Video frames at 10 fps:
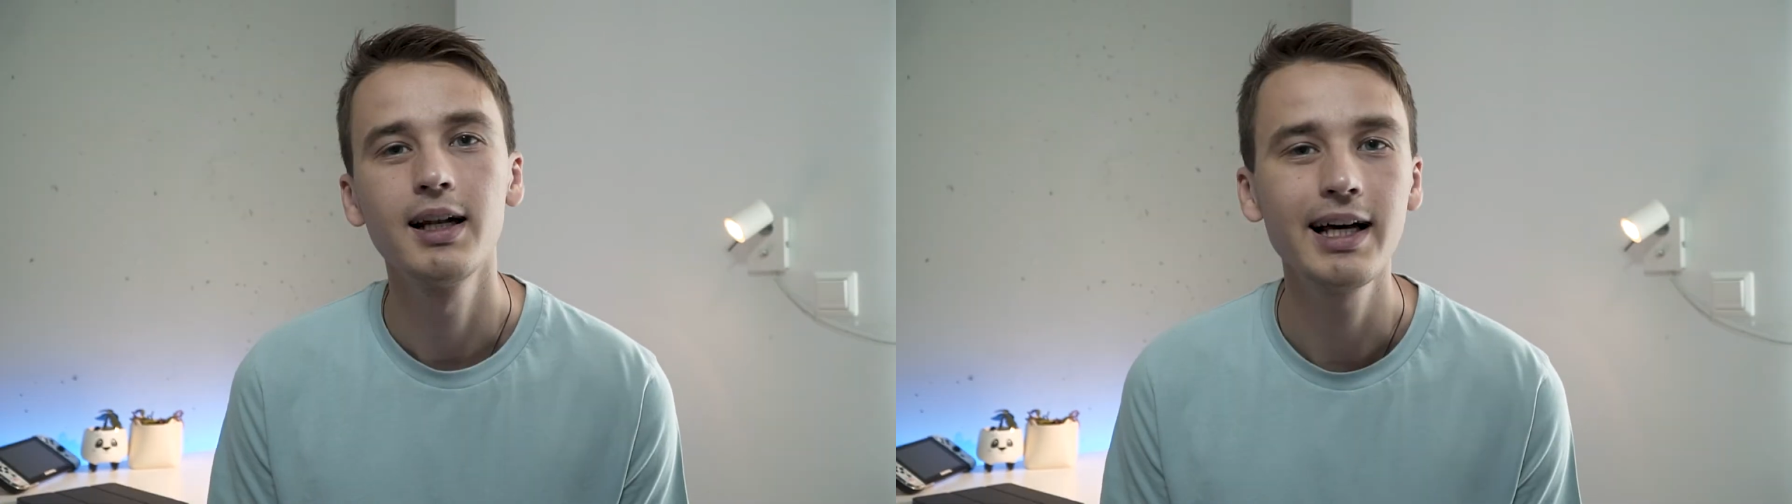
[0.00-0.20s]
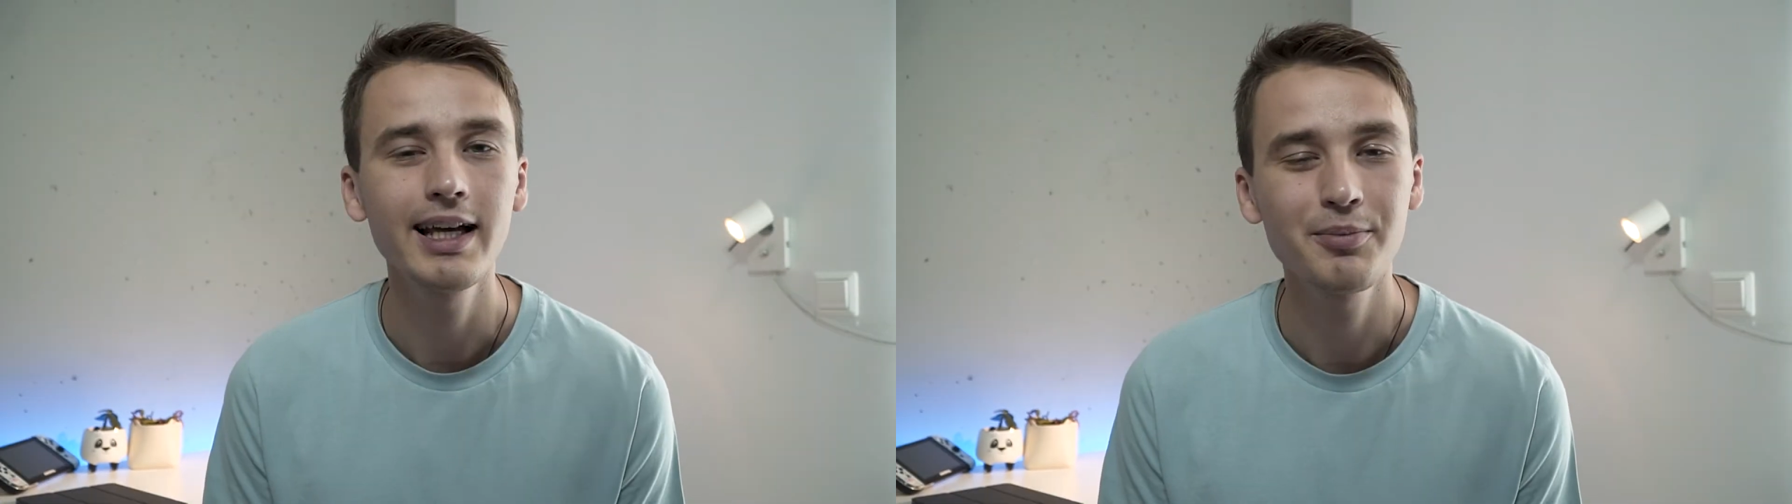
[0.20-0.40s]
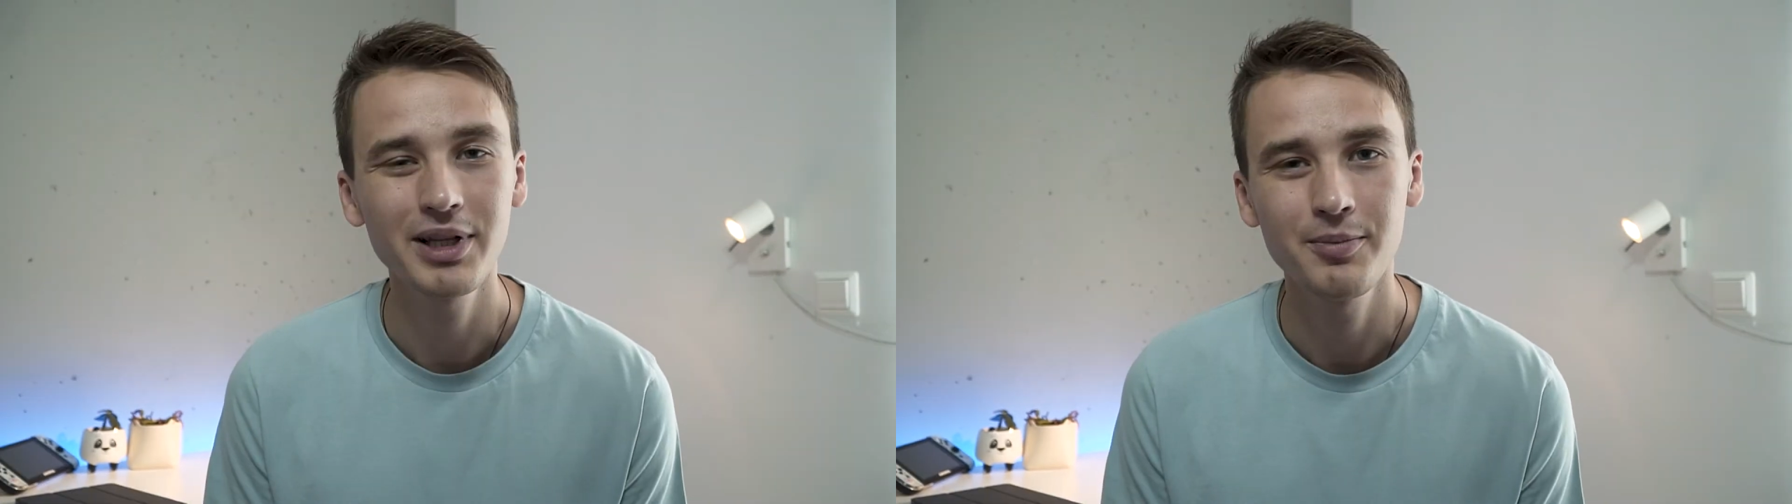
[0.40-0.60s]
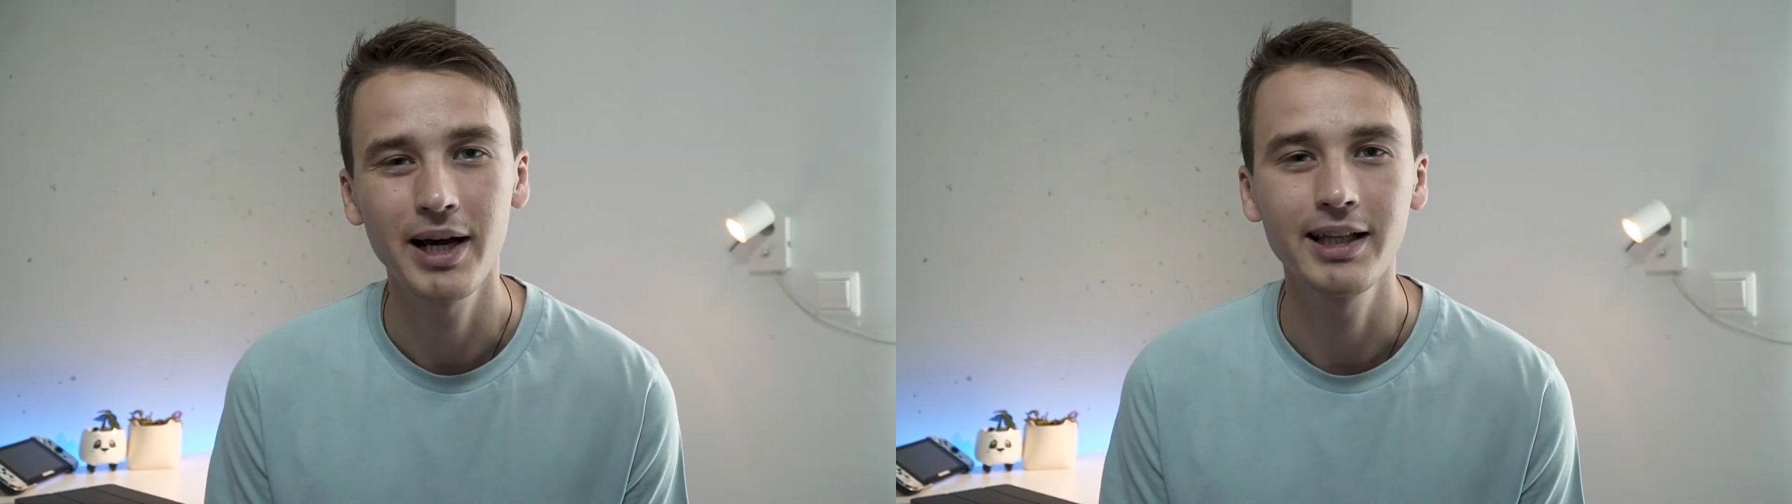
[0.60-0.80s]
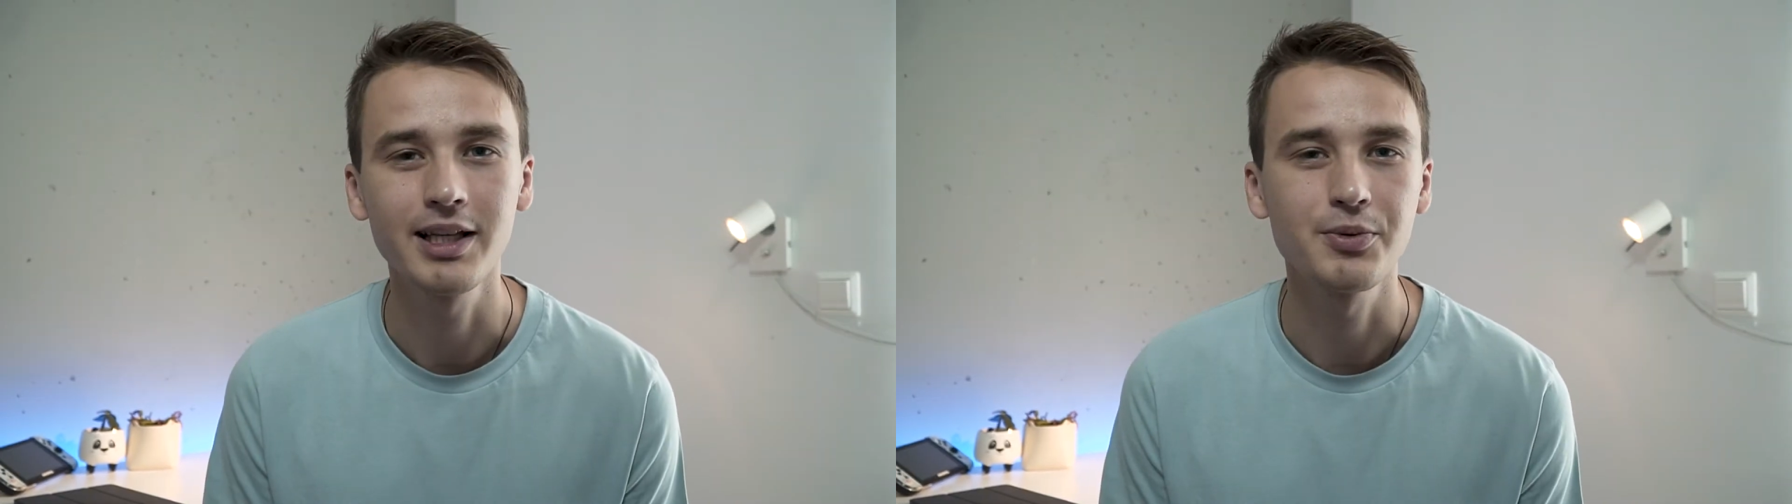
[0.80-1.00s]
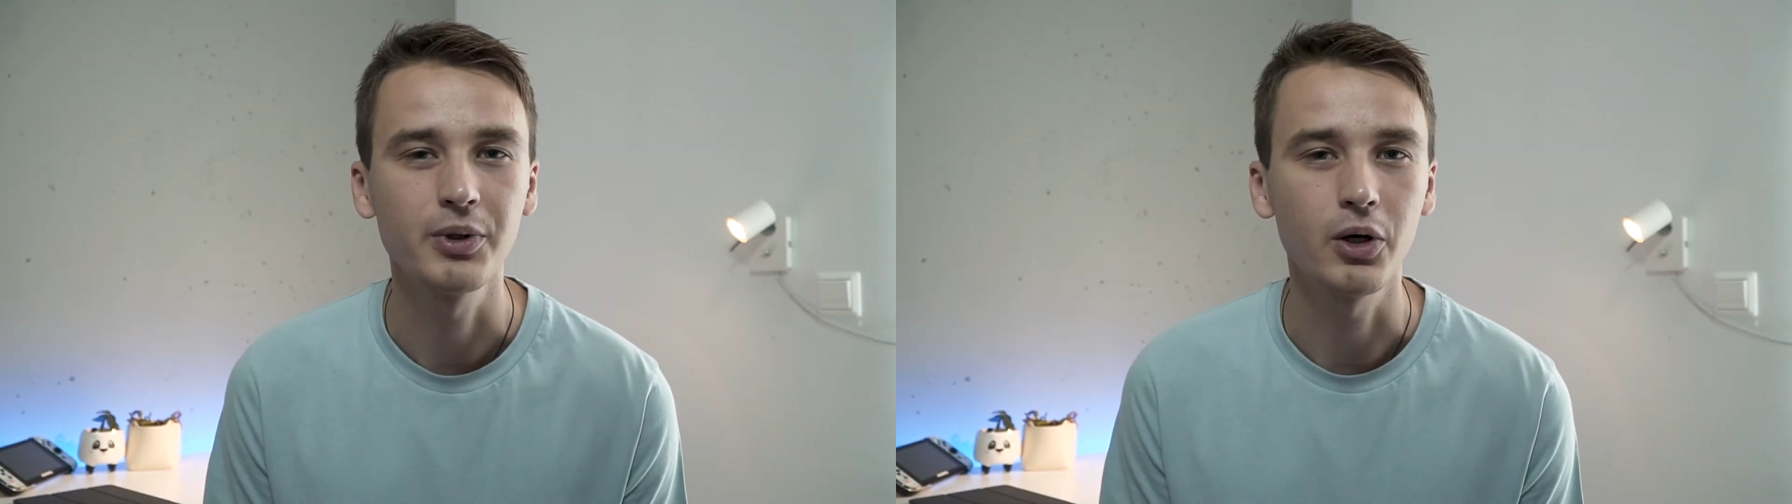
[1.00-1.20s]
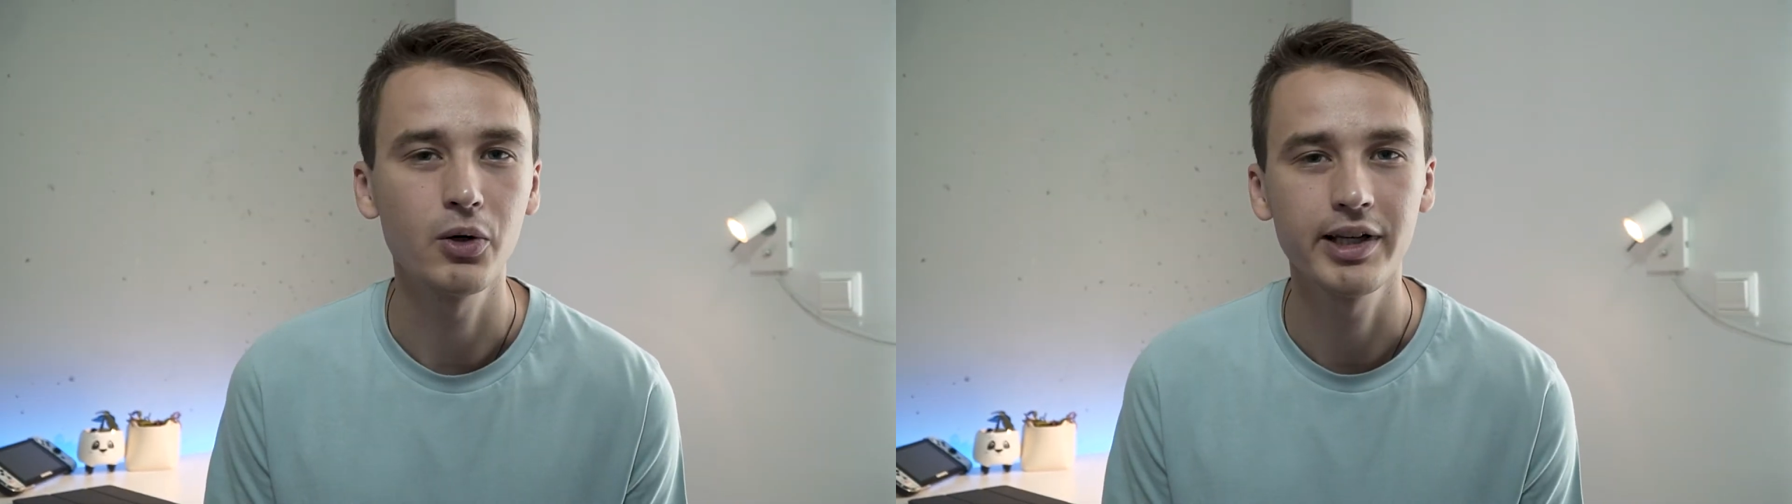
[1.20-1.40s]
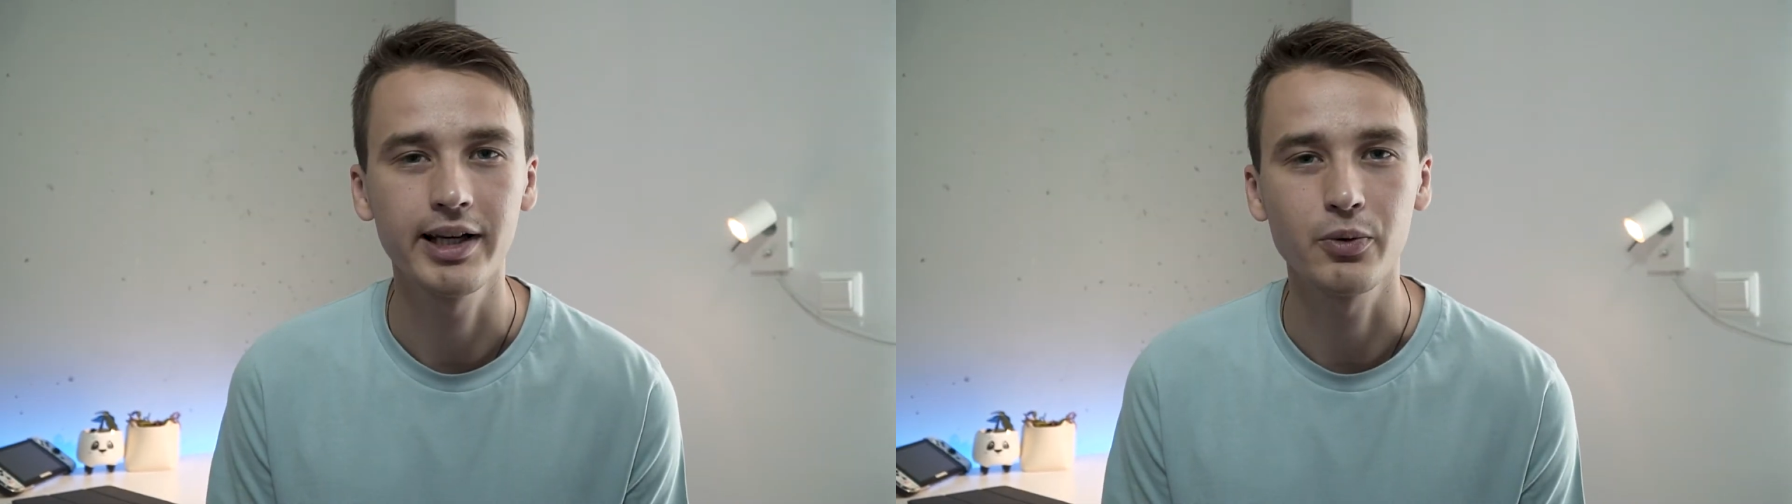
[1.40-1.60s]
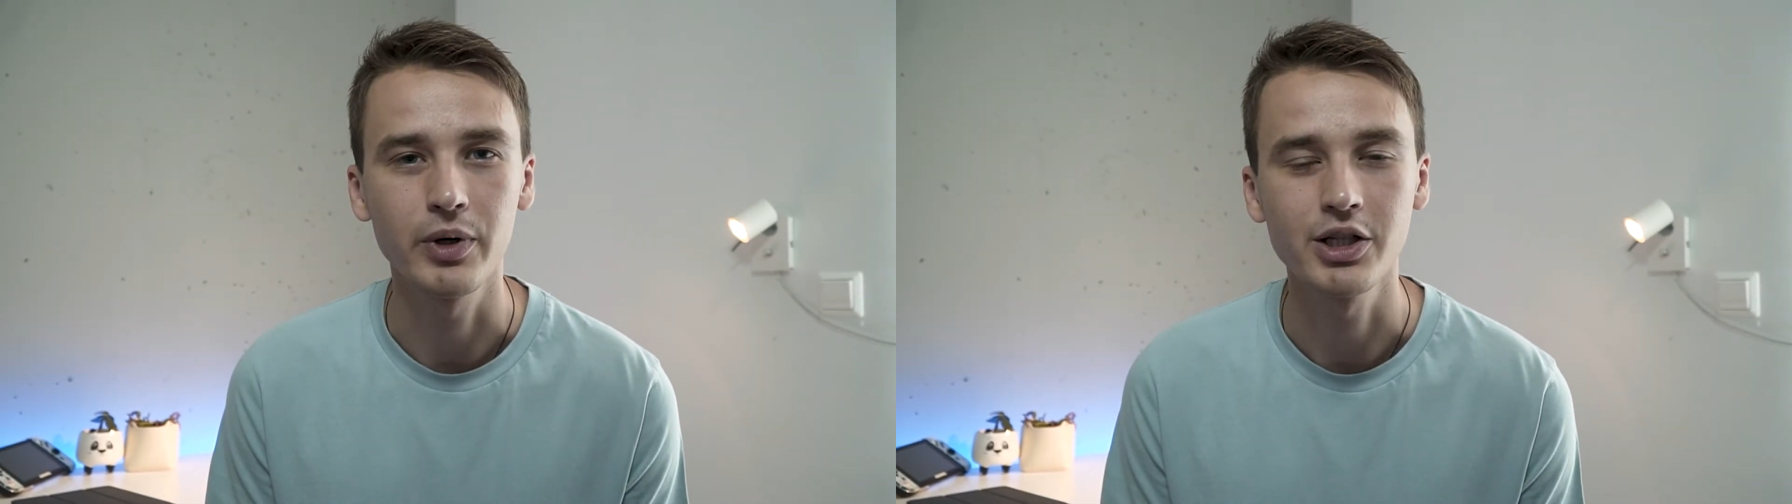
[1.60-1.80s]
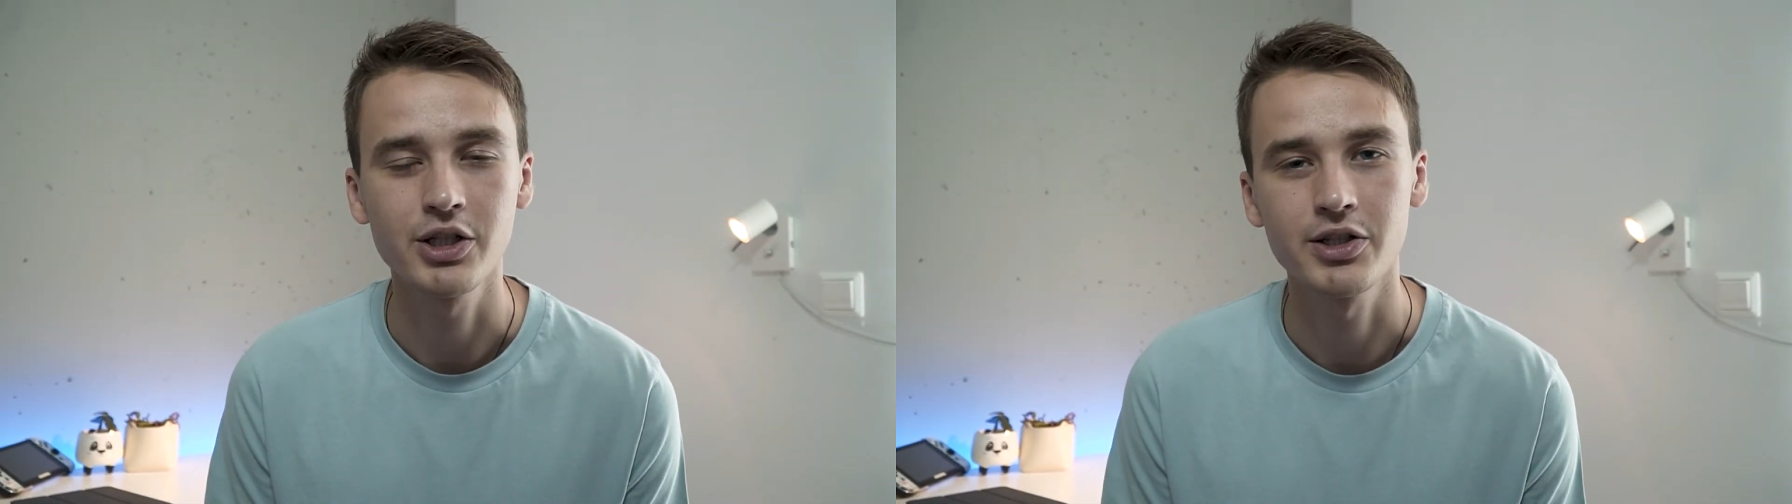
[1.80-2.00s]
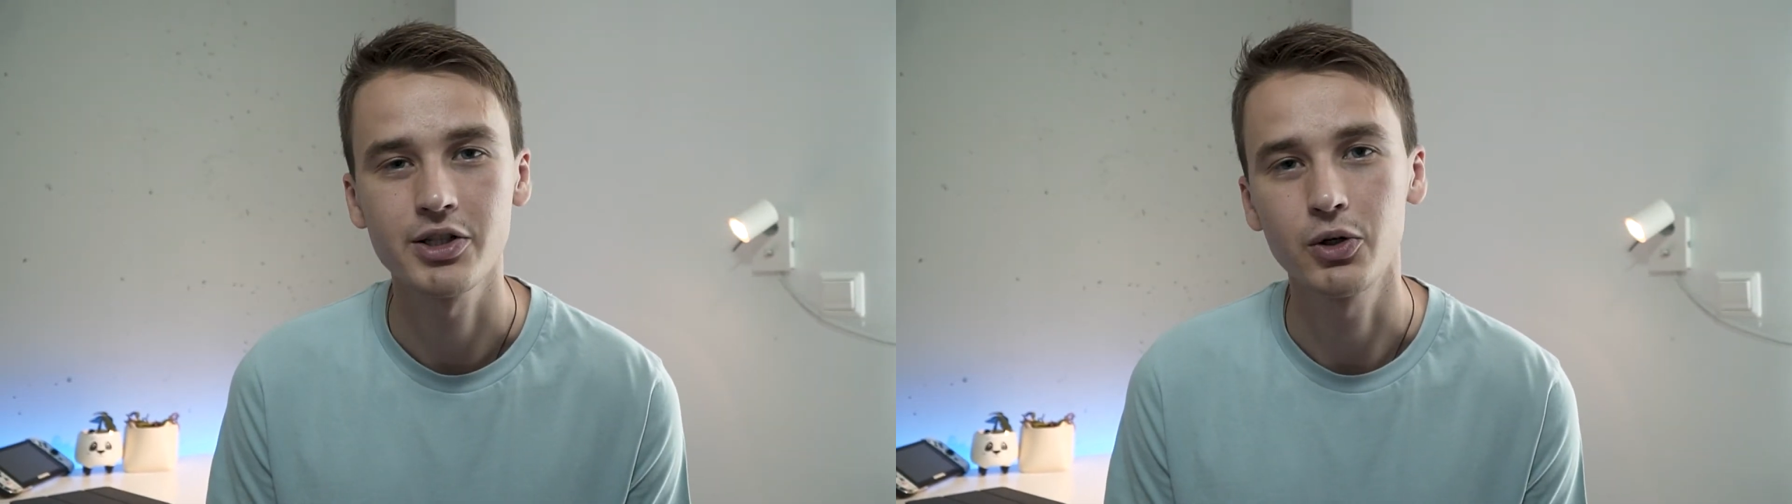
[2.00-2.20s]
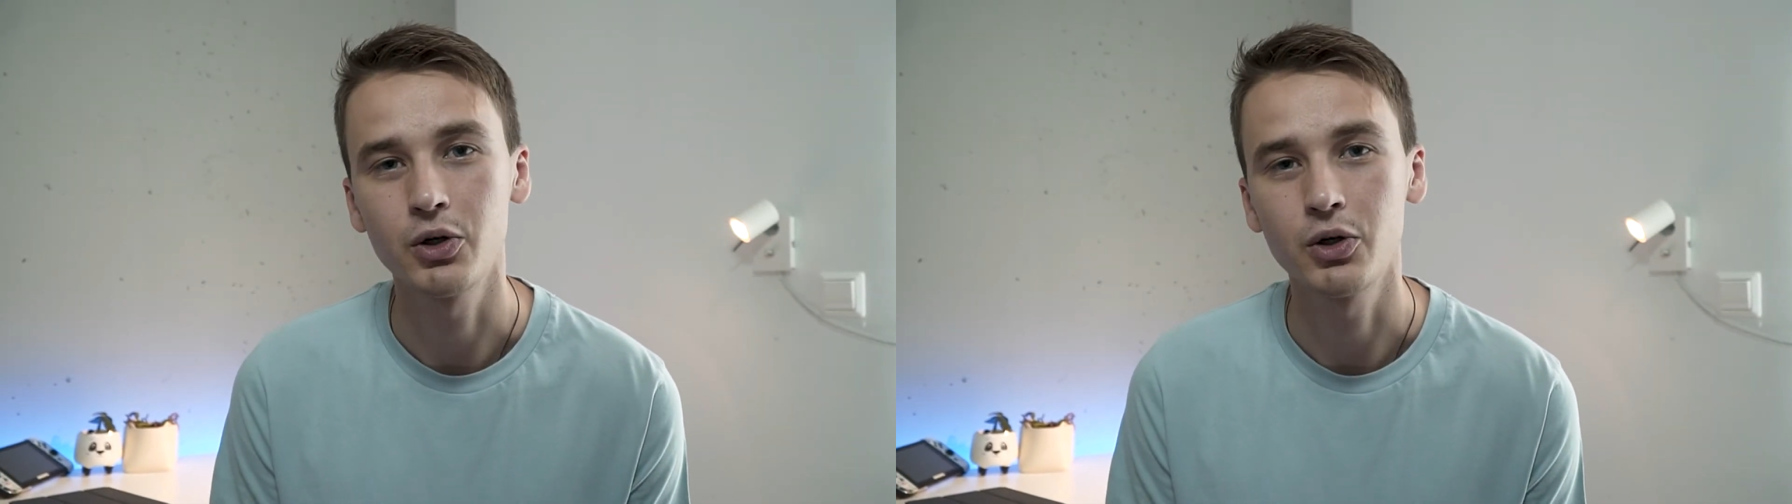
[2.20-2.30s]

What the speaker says: like mathematics with all the equations,